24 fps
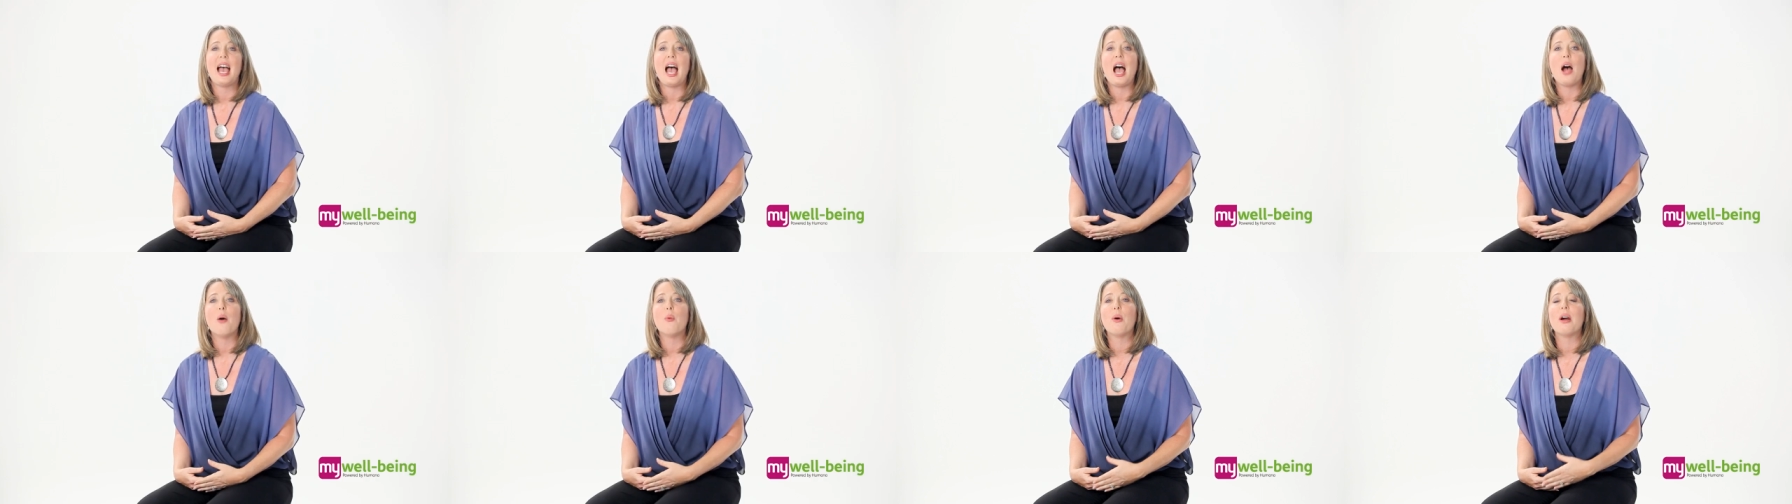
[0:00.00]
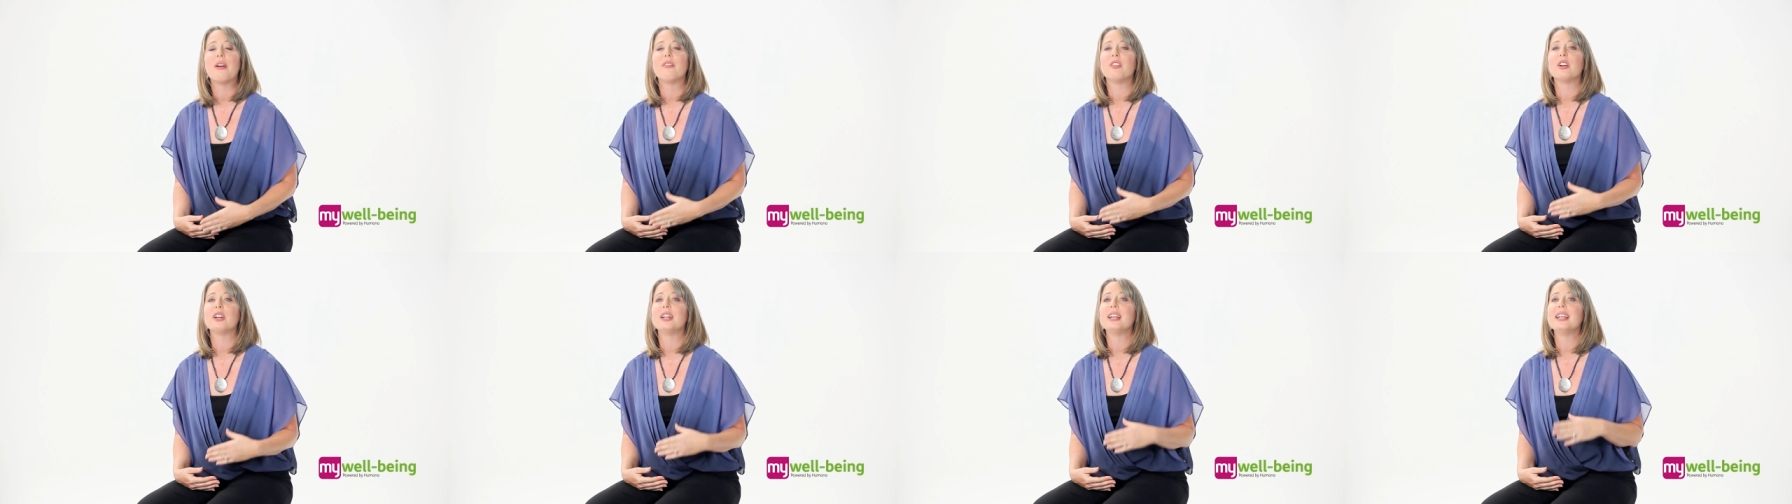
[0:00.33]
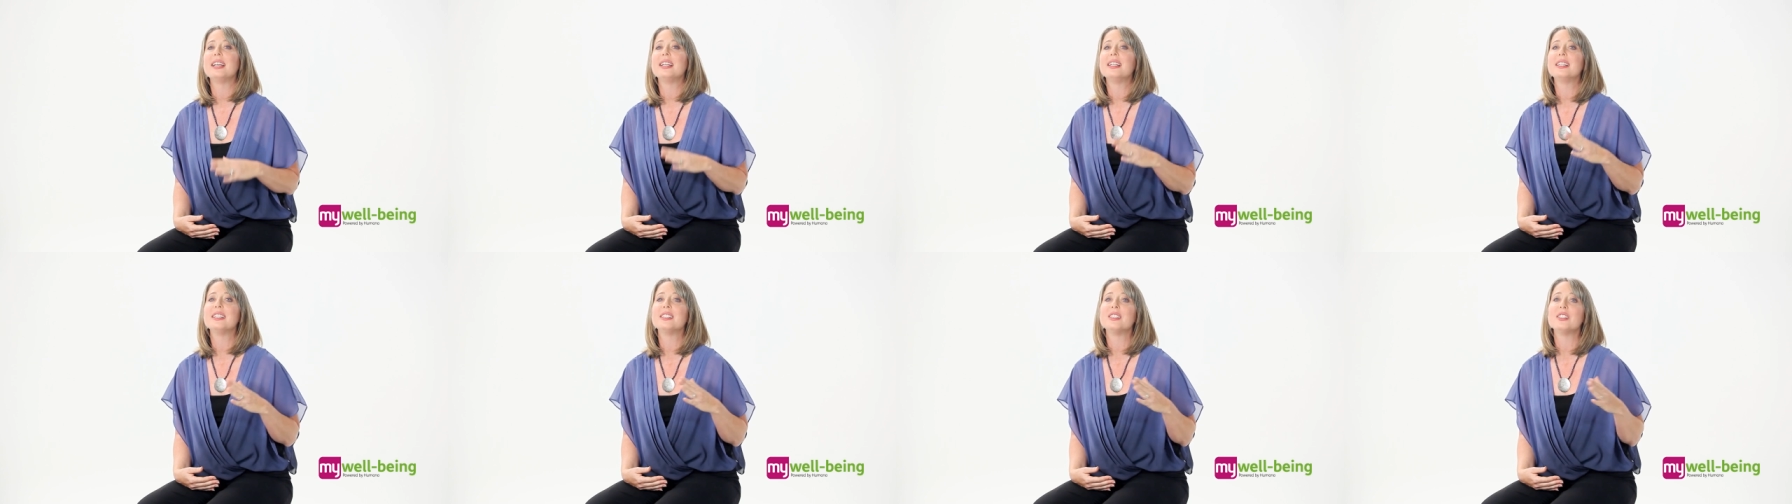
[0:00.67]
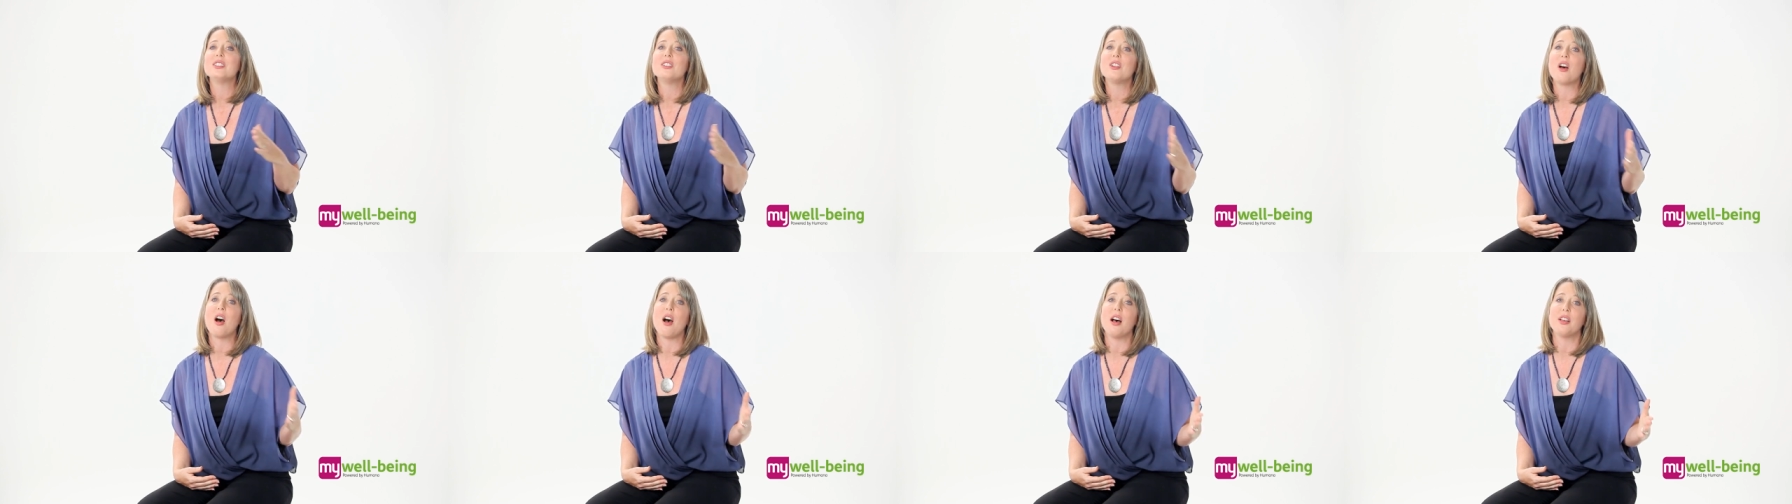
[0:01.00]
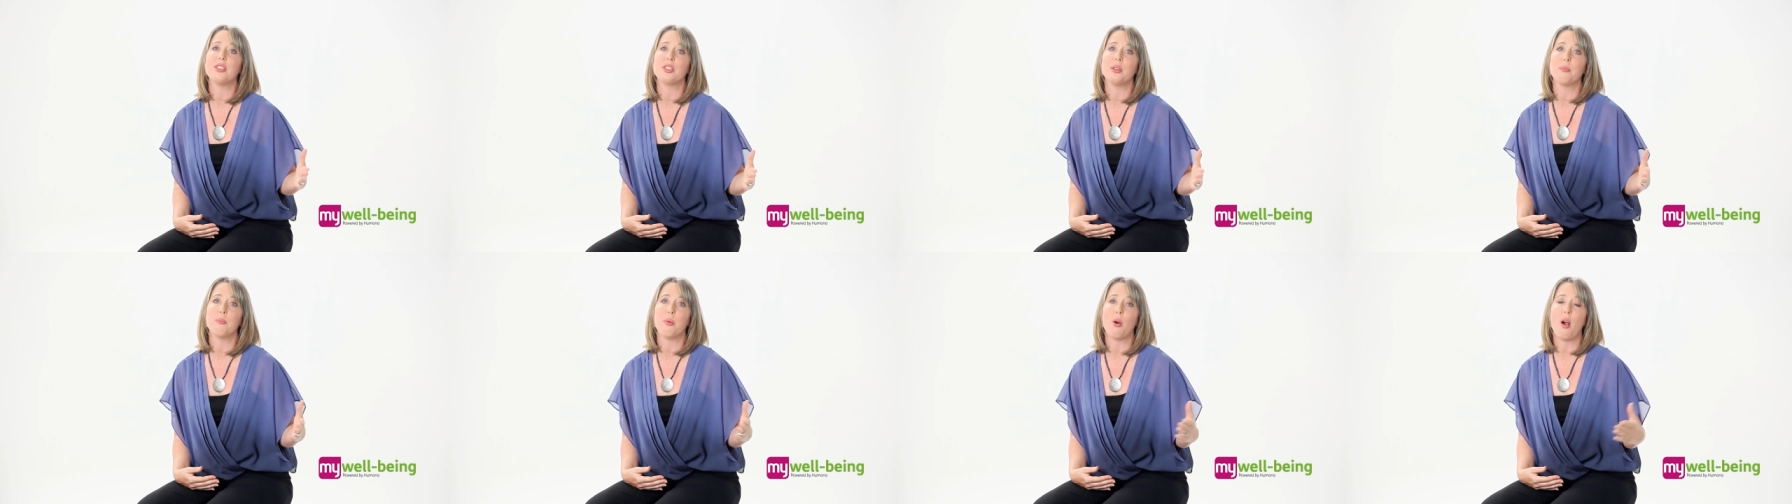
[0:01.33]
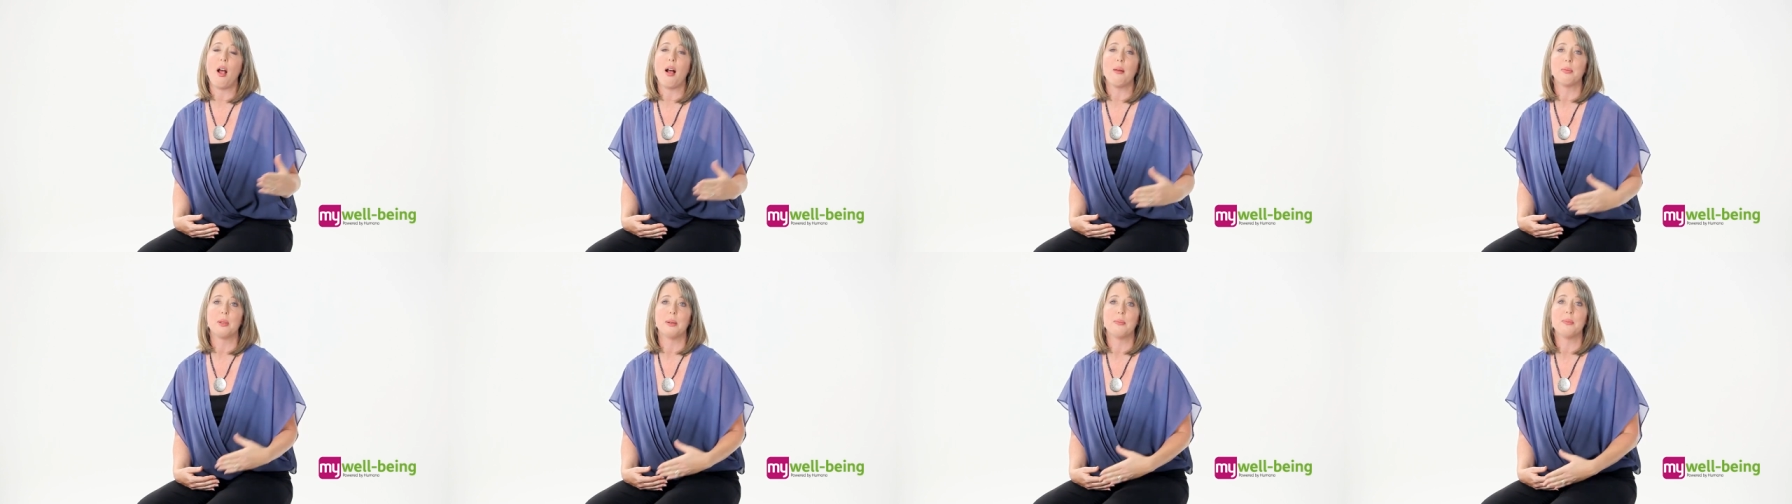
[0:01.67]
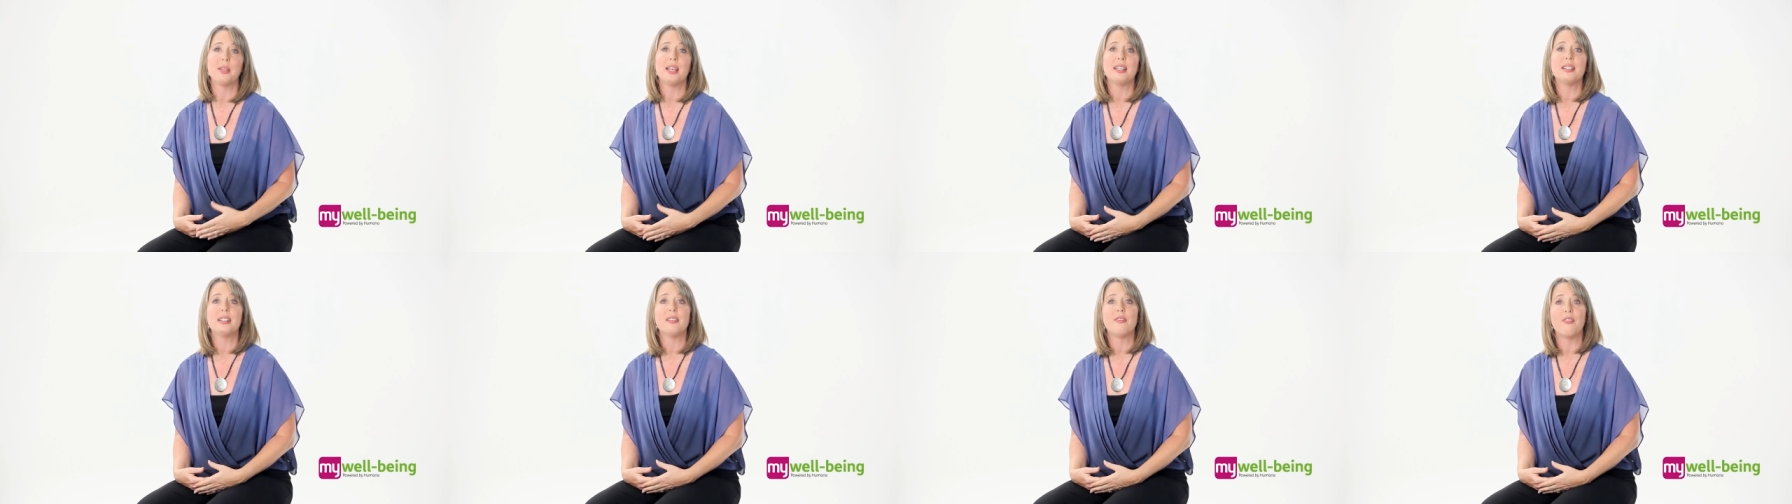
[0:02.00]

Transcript: However, it is not the problem that